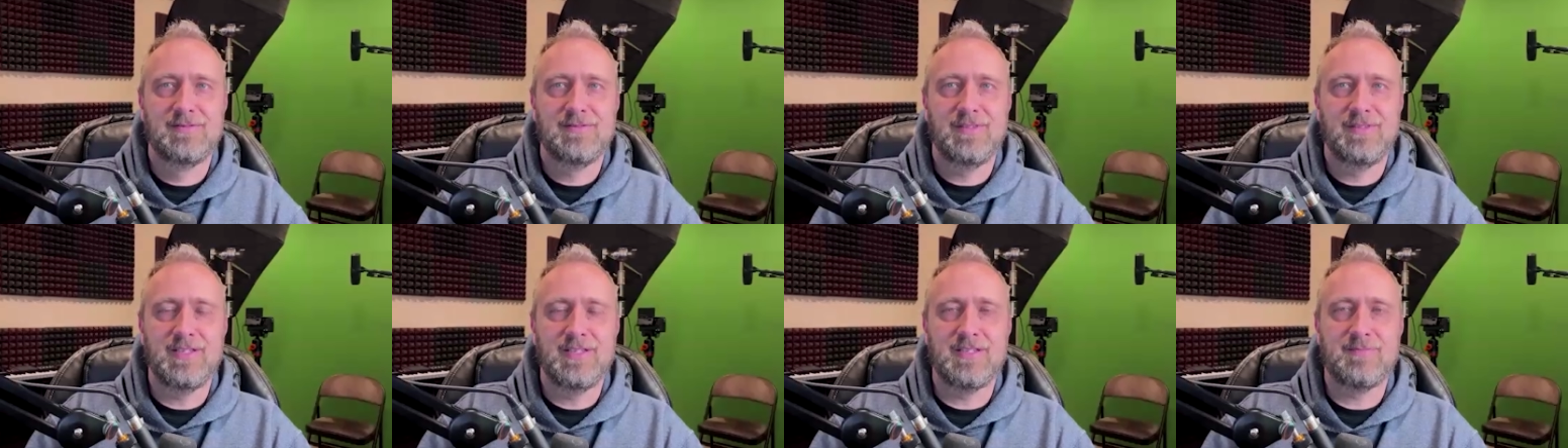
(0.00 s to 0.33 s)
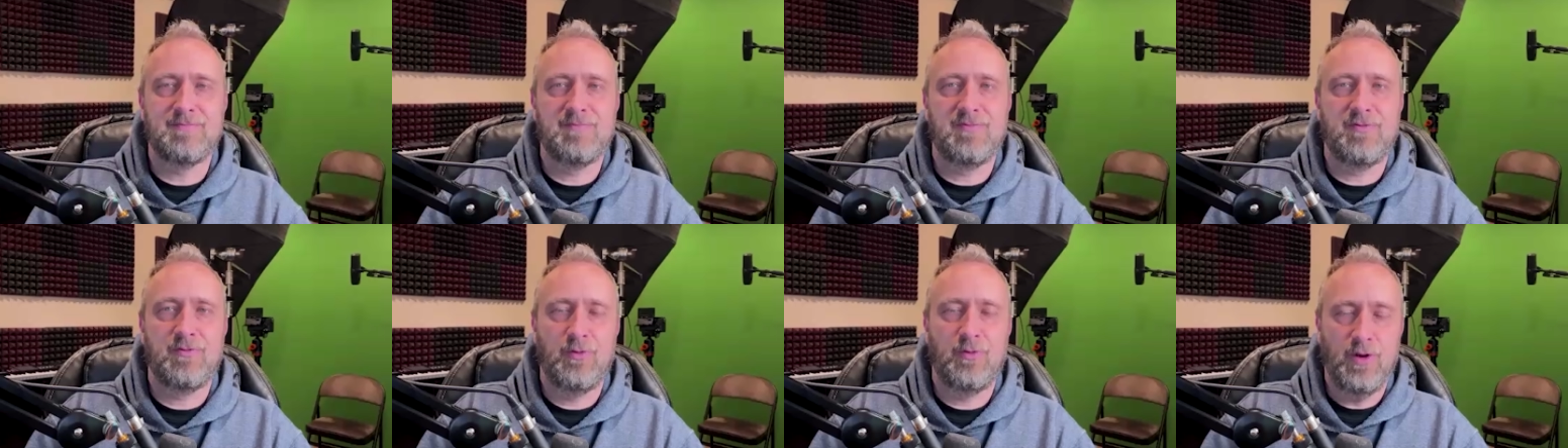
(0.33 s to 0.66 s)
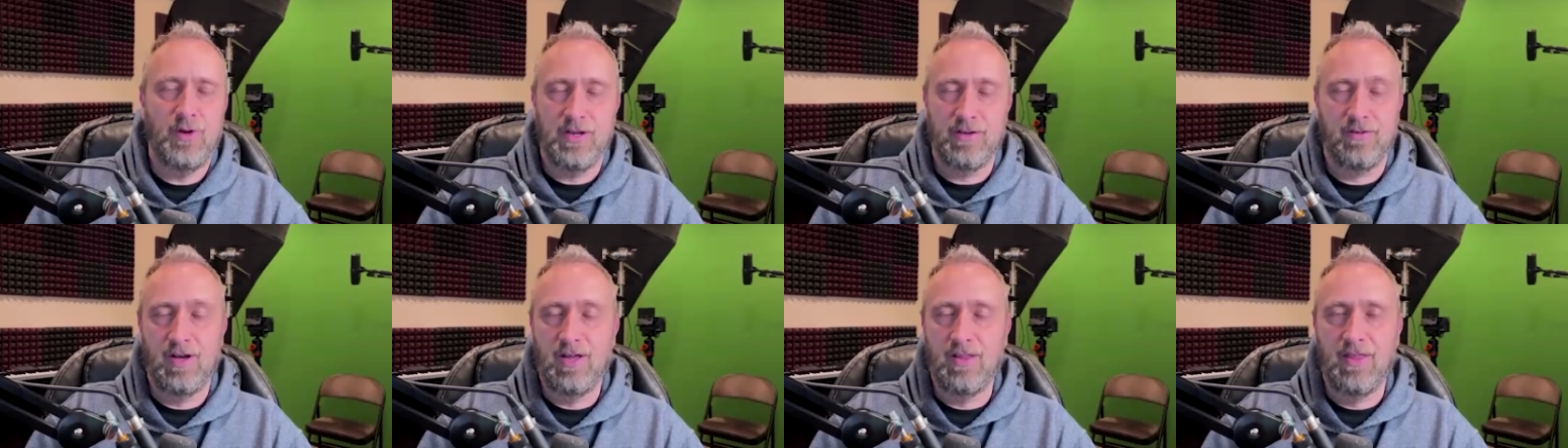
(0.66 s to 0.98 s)
It's
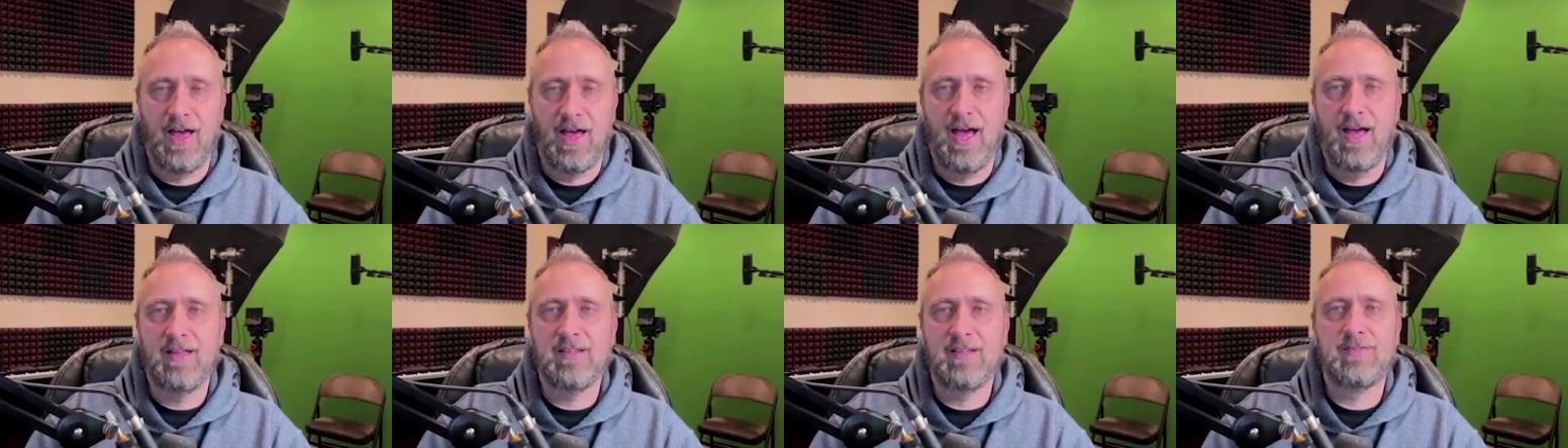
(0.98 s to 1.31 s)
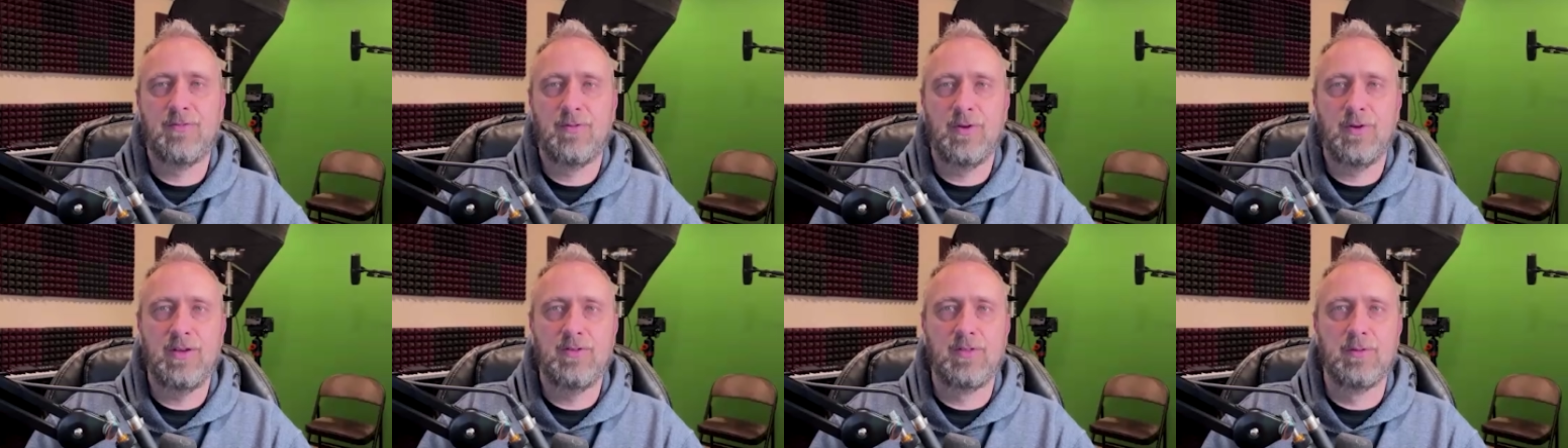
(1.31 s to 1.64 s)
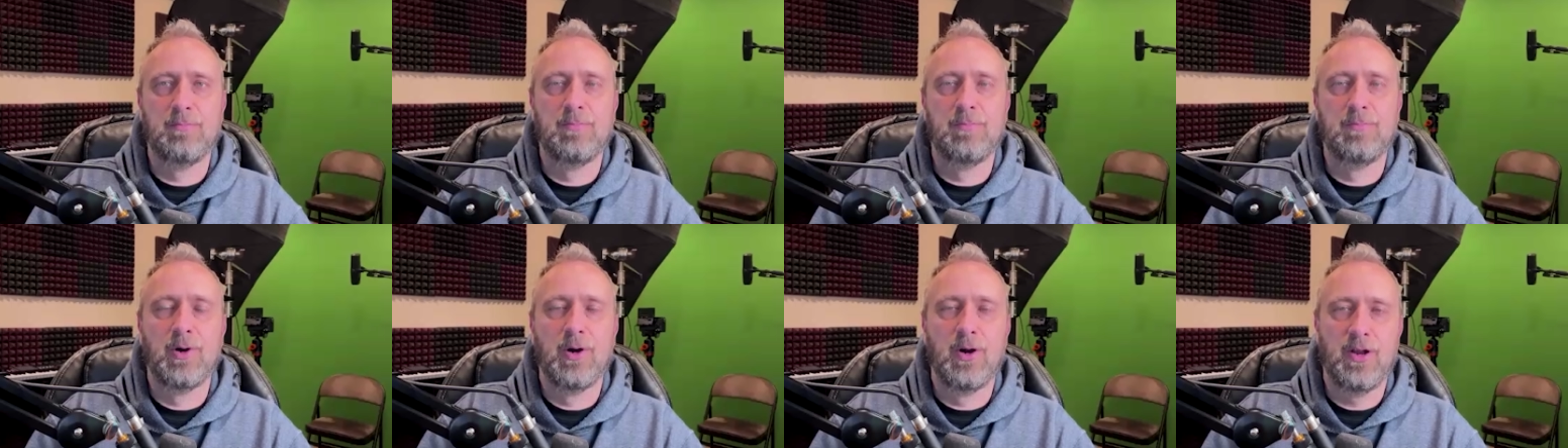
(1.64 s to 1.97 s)
free of all that. It's free of
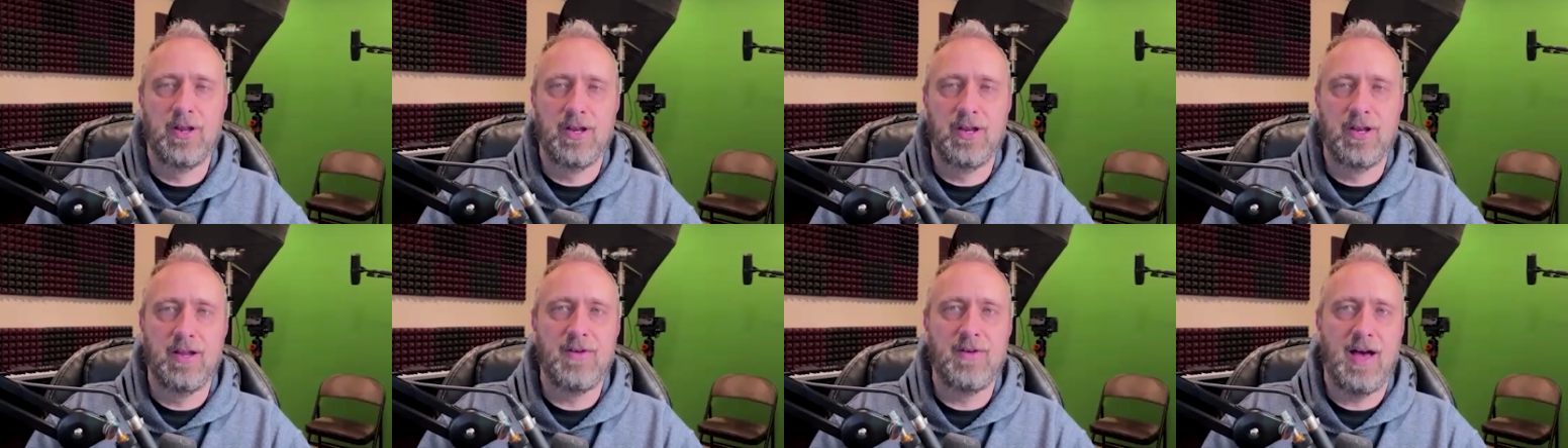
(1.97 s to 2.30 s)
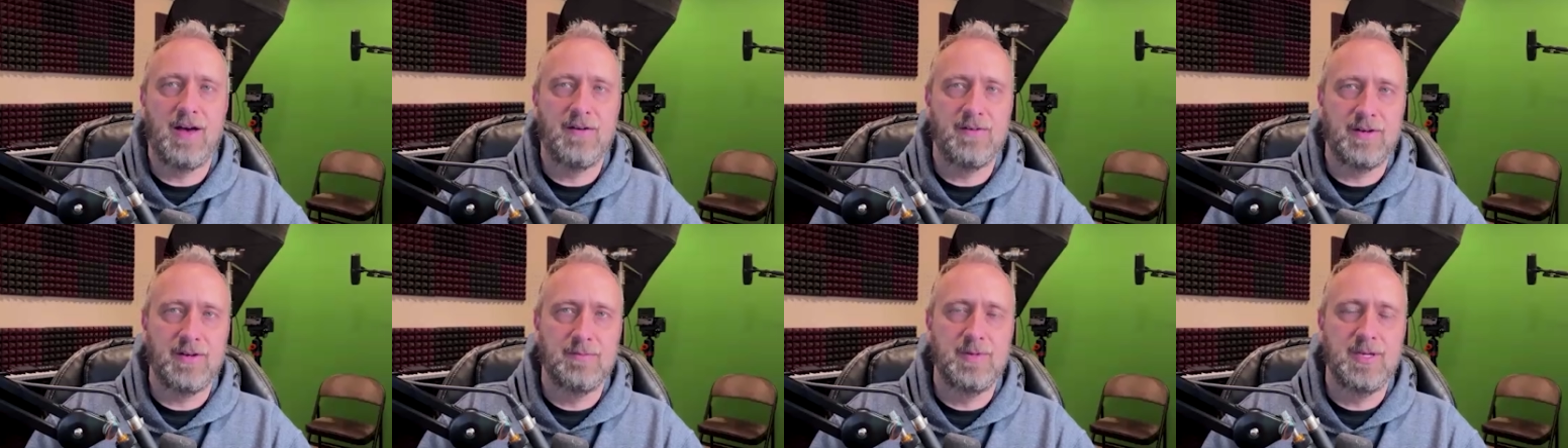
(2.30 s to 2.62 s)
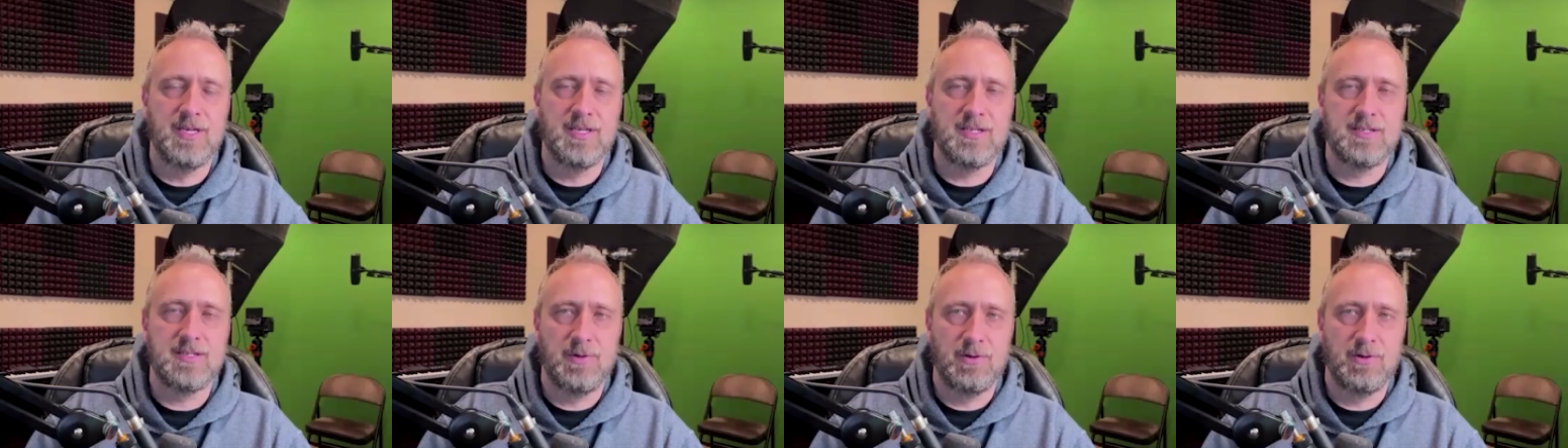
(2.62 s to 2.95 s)
the burden of having to
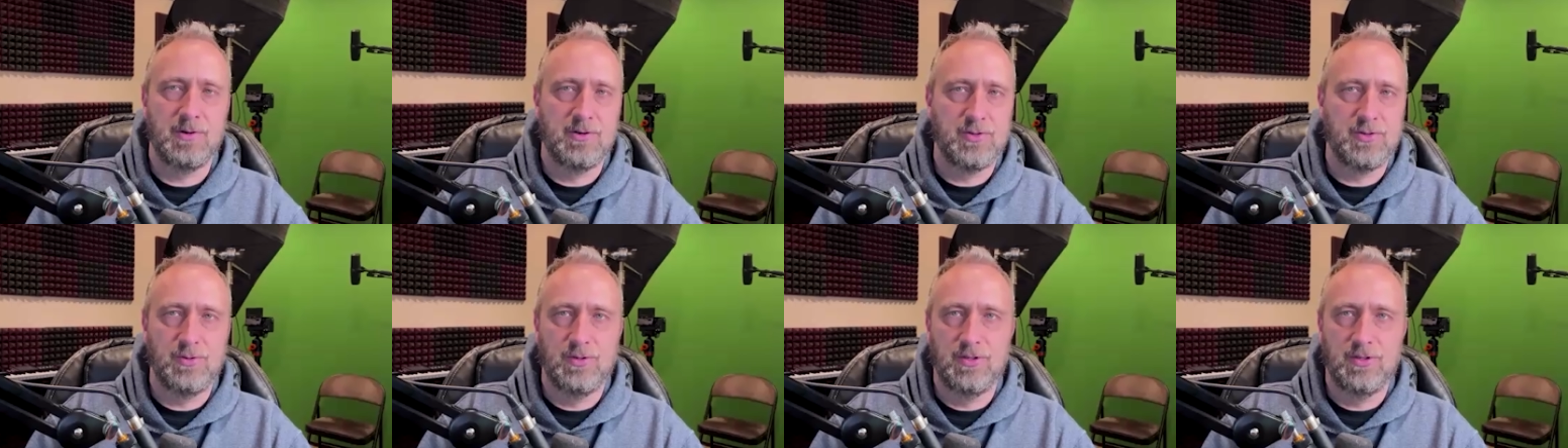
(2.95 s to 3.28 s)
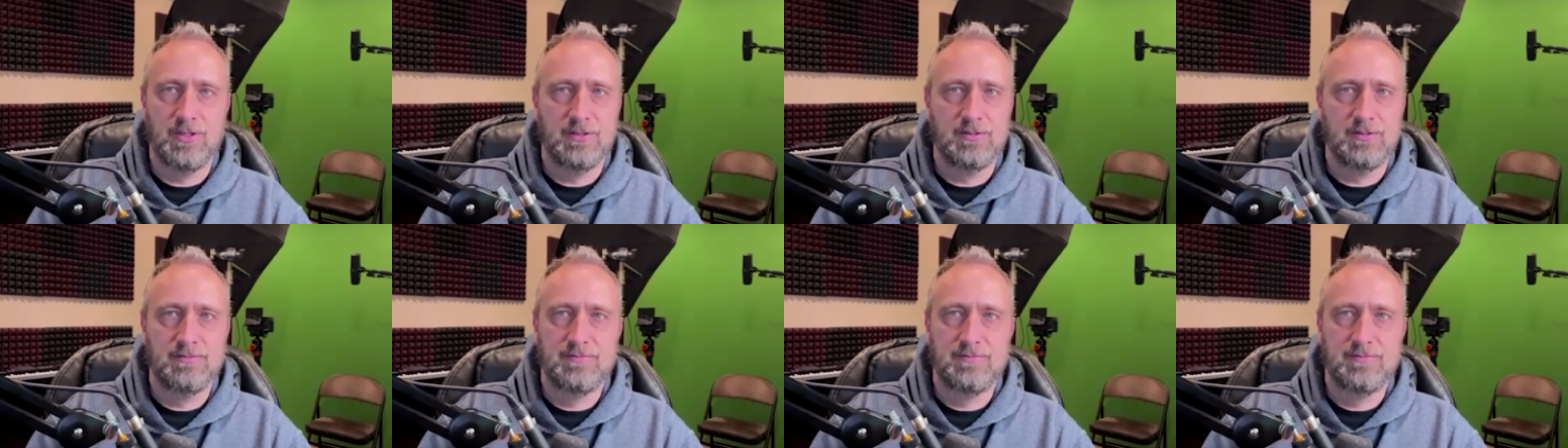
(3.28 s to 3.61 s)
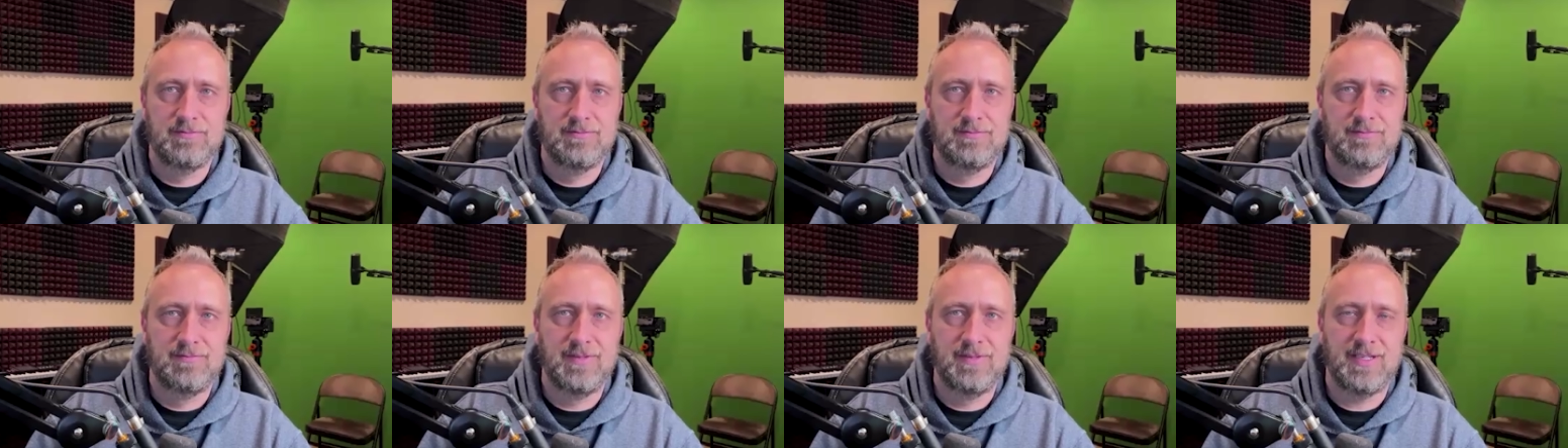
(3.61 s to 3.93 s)
be a spiritual
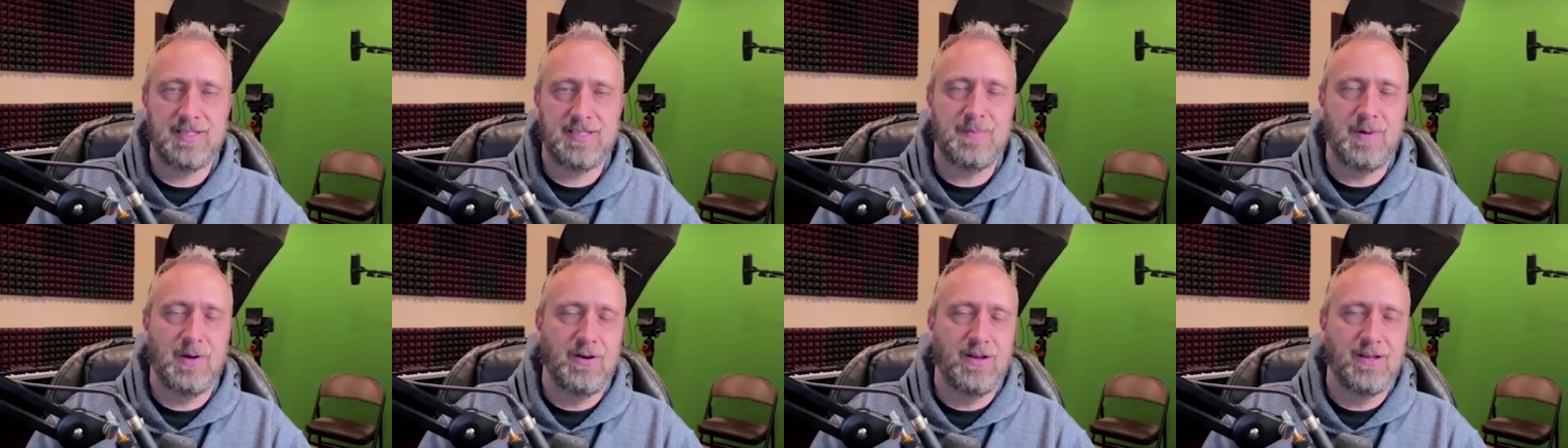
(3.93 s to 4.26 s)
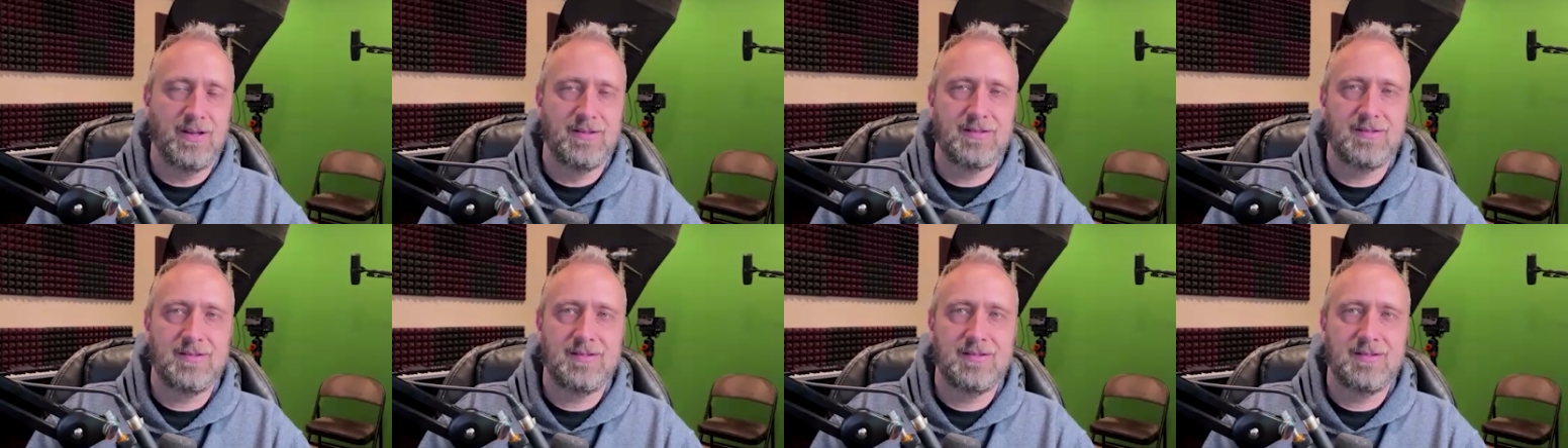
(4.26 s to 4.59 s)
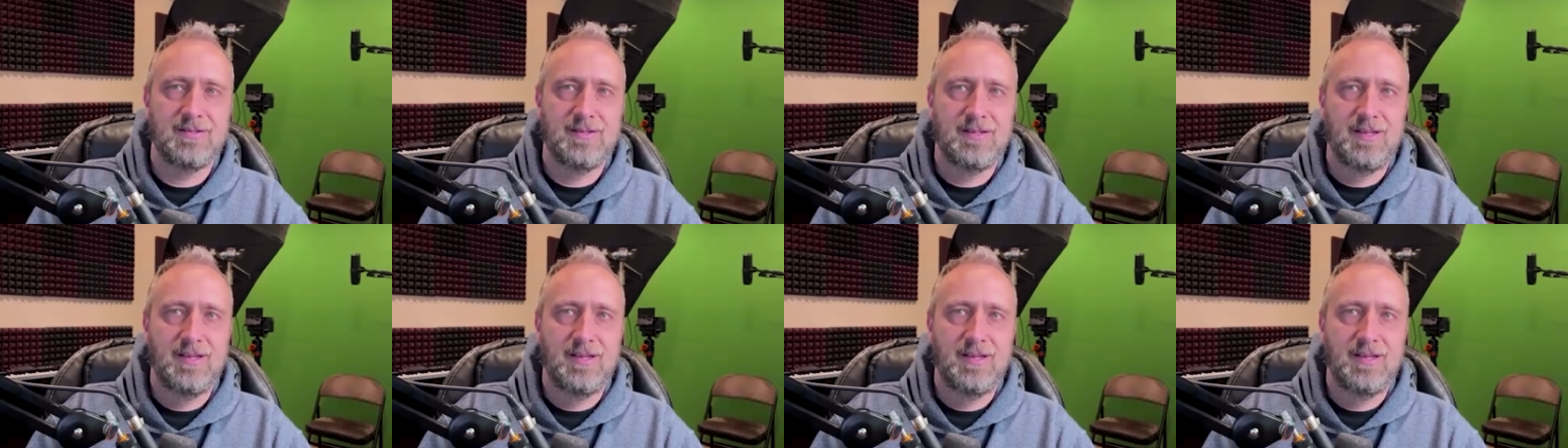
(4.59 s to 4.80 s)
experience.